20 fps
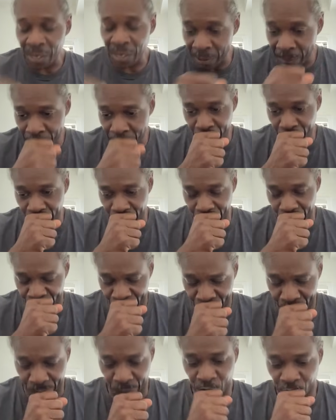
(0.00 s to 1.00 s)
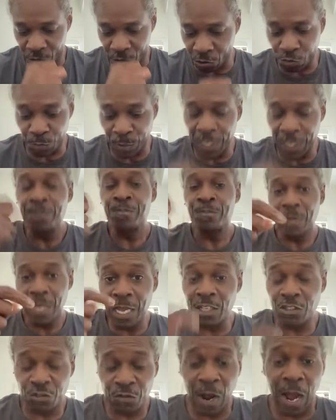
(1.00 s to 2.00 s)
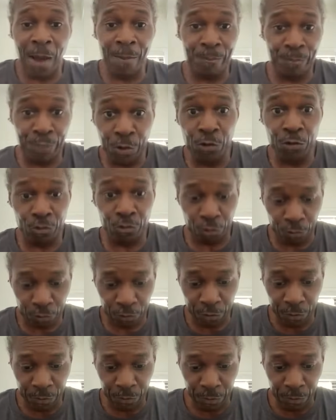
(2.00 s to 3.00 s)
and tribunals.